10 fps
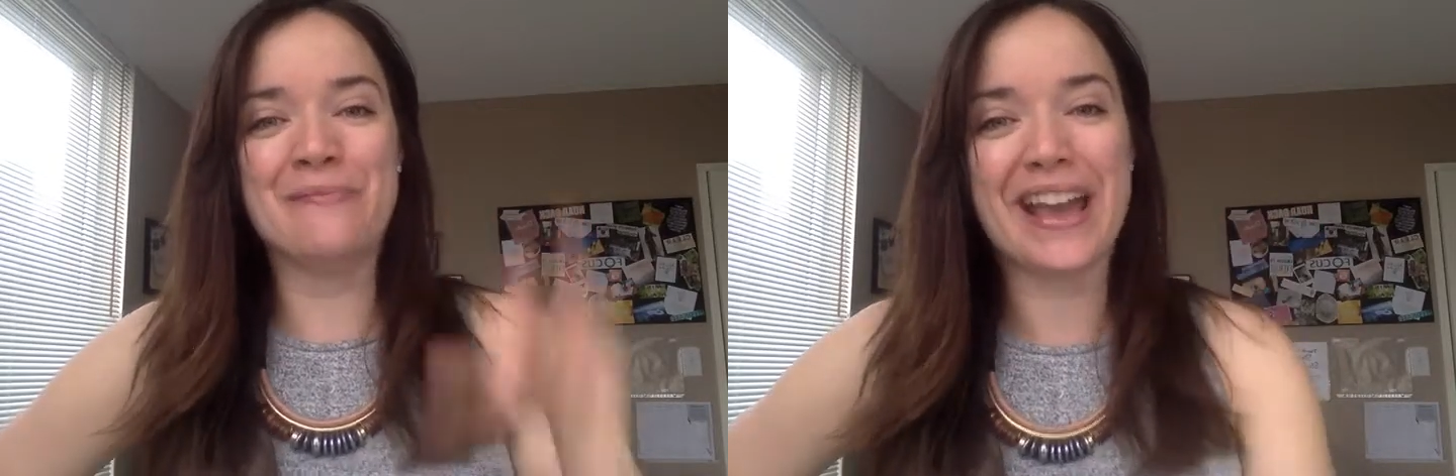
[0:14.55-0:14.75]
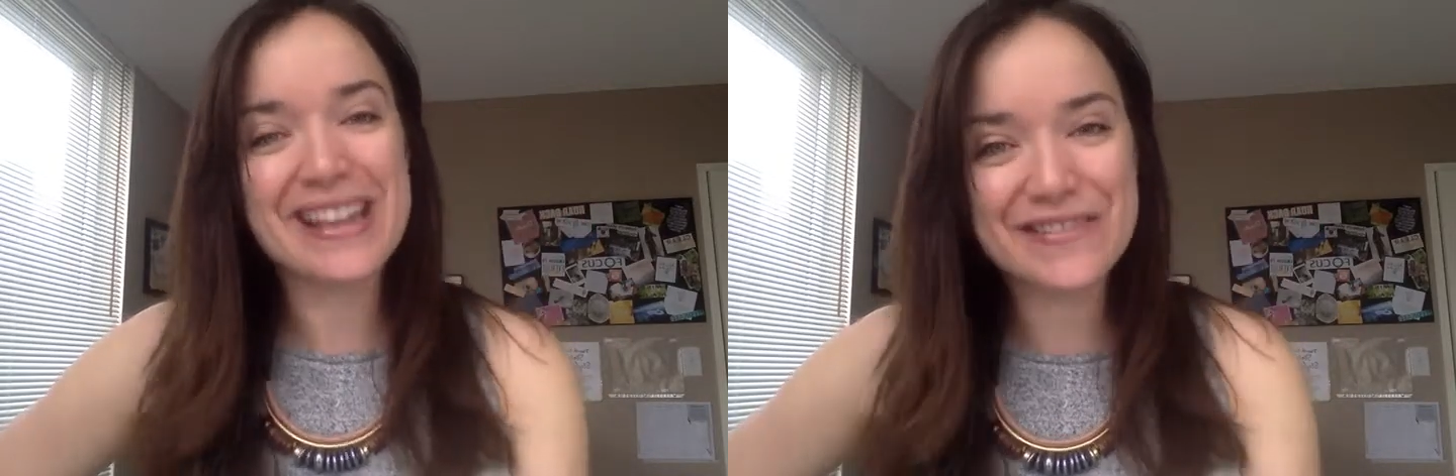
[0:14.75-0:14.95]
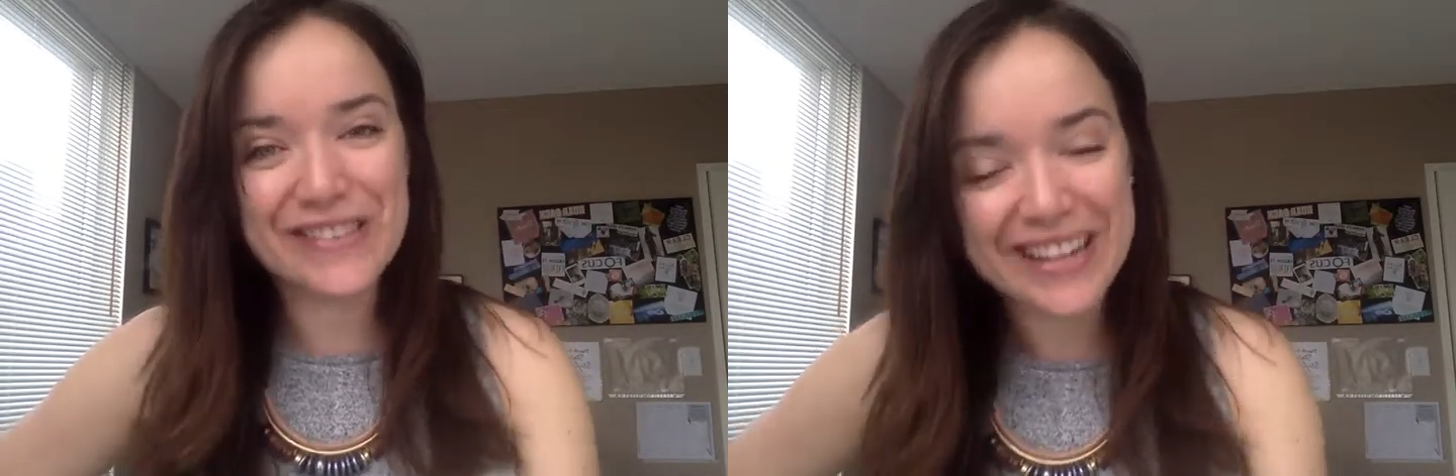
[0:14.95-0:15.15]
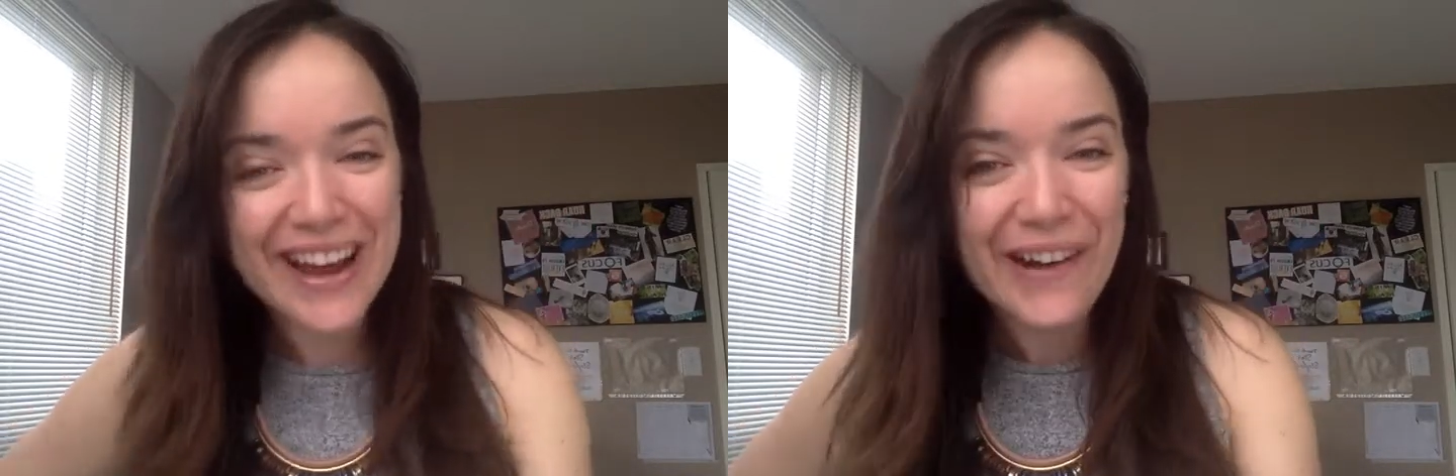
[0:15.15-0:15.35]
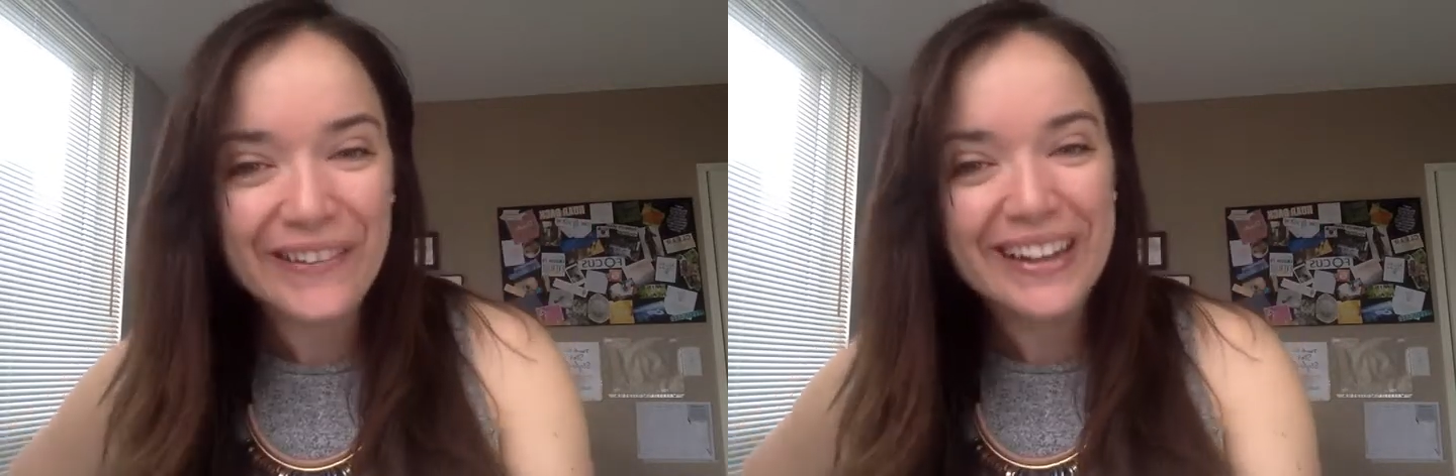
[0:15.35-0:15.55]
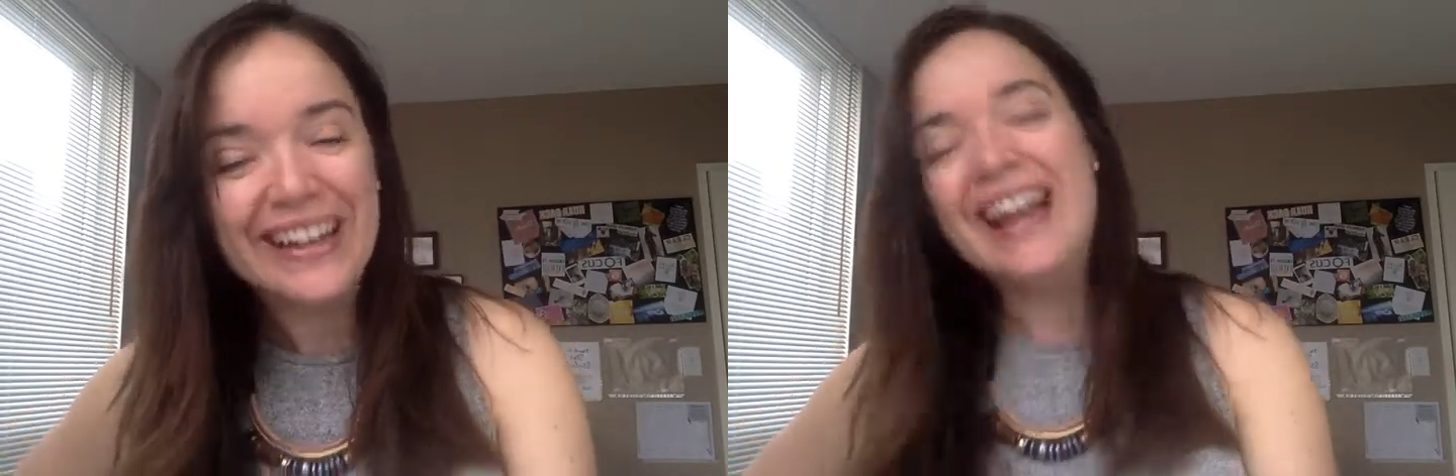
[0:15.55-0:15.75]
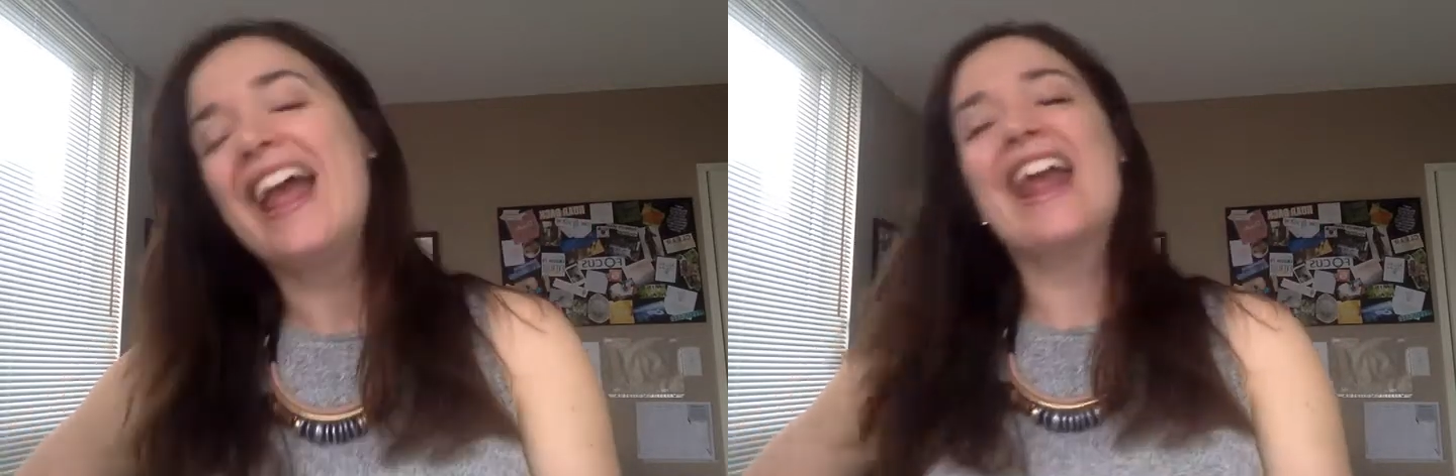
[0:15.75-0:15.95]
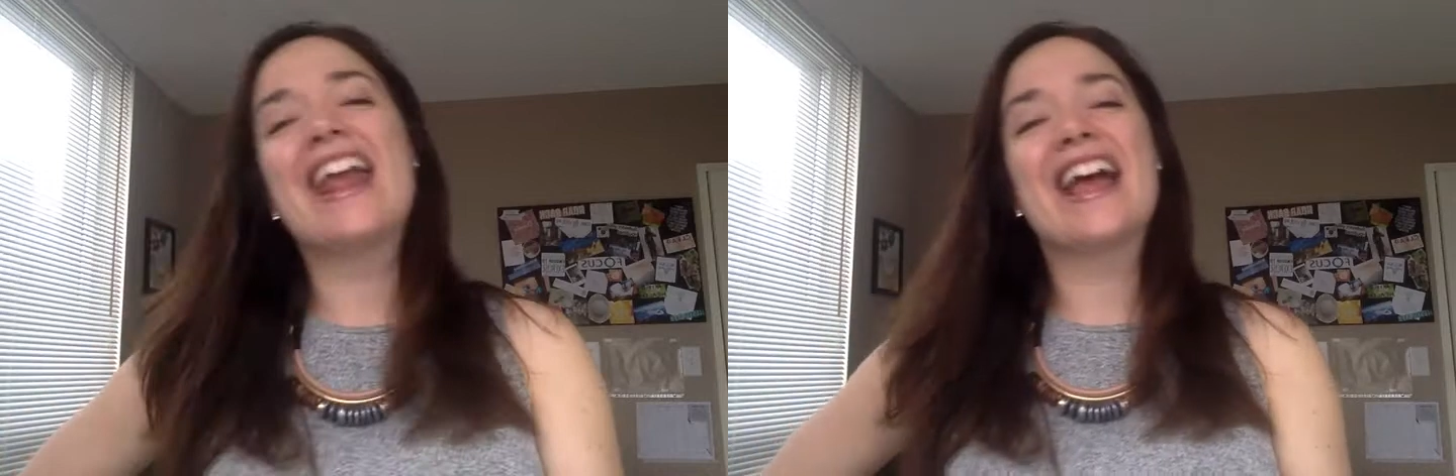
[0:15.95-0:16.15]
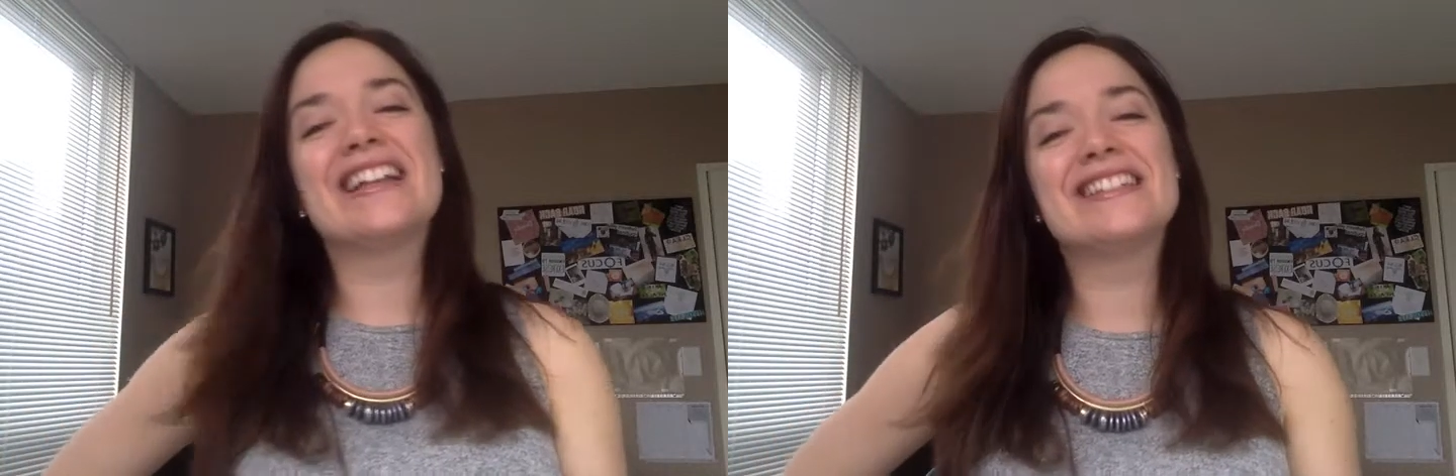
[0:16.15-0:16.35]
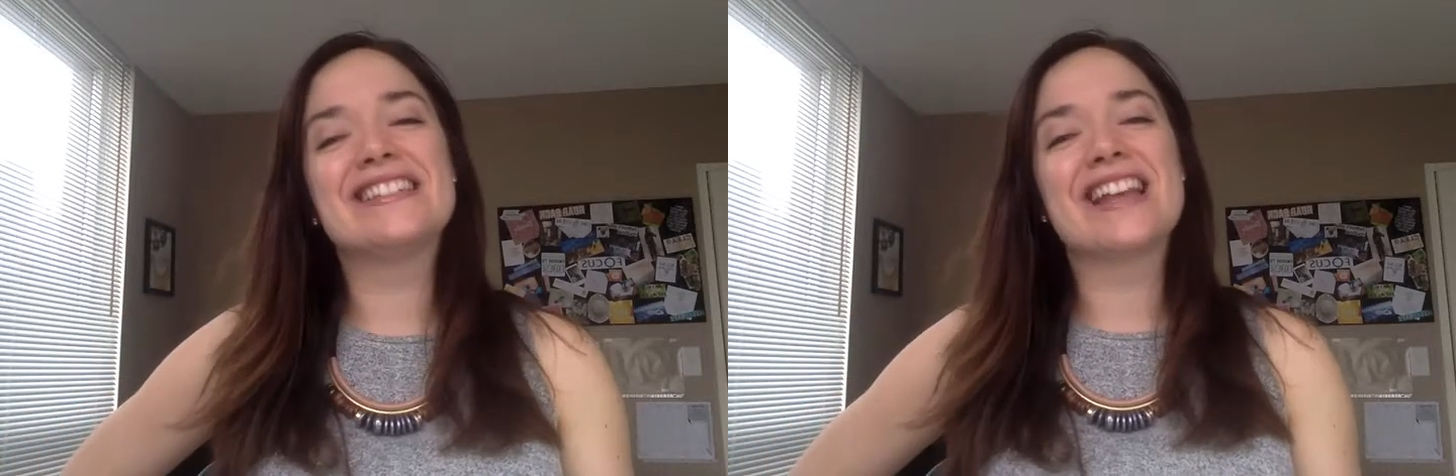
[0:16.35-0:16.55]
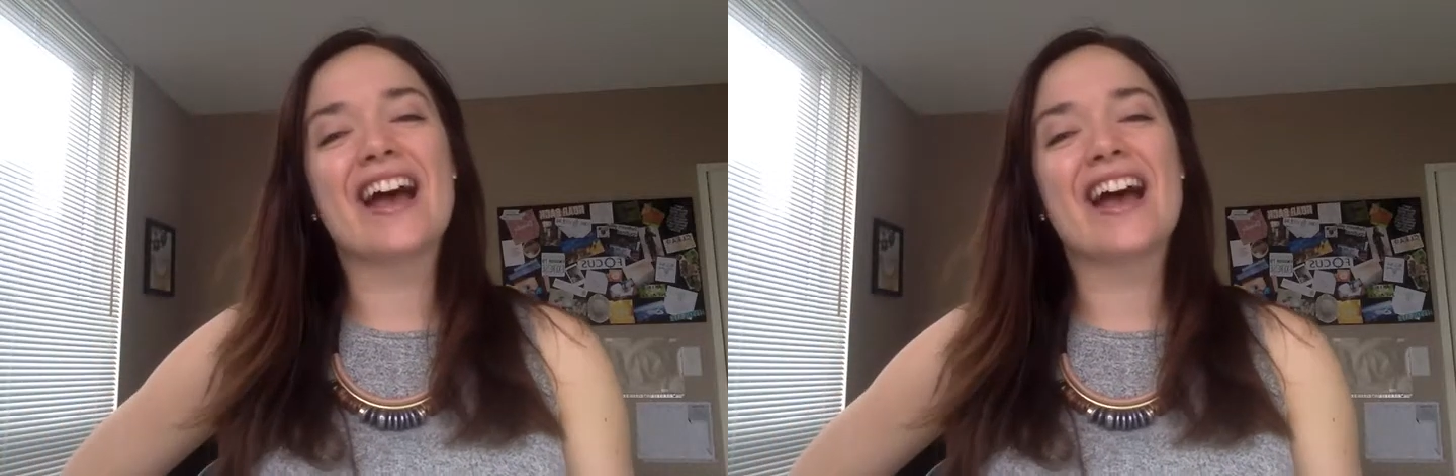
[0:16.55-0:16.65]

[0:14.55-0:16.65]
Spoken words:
make a video, and